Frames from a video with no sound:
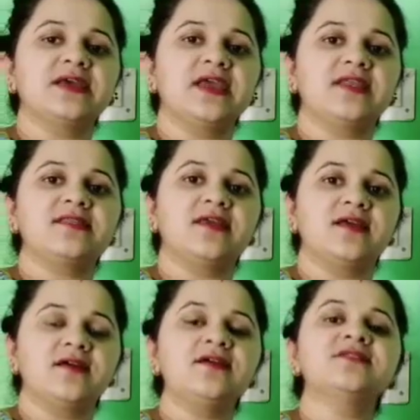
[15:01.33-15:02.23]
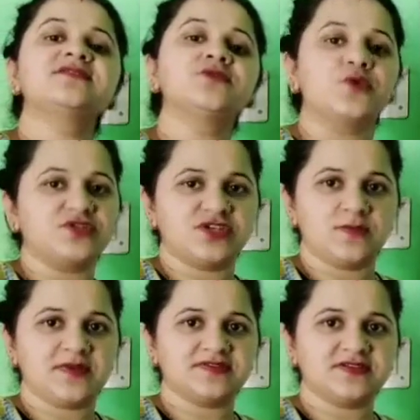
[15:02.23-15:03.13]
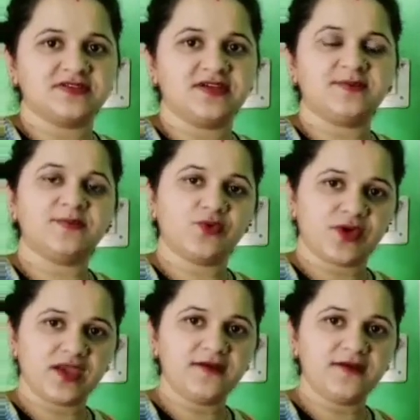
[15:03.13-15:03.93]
in their storage capacity. Okay,